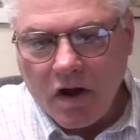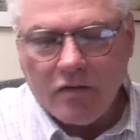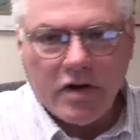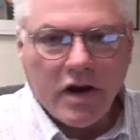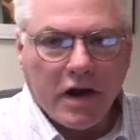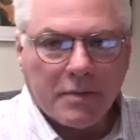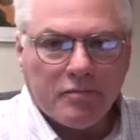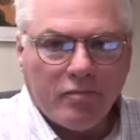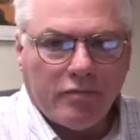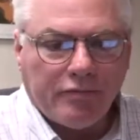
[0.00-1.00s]
every day.
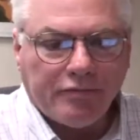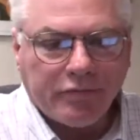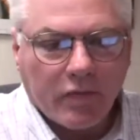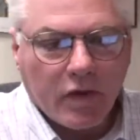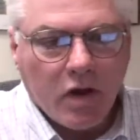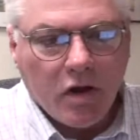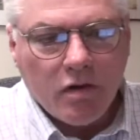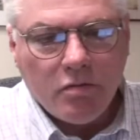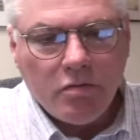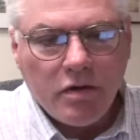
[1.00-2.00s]

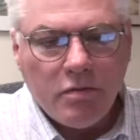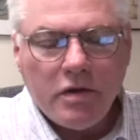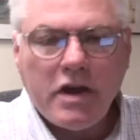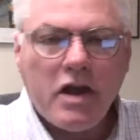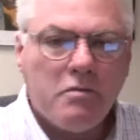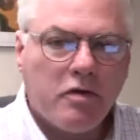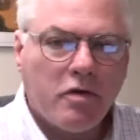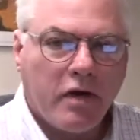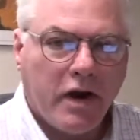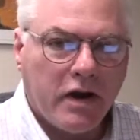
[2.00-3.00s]
We take them for
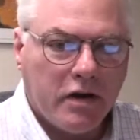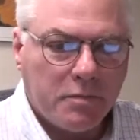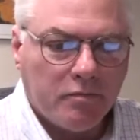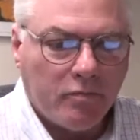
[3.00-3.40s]
granted.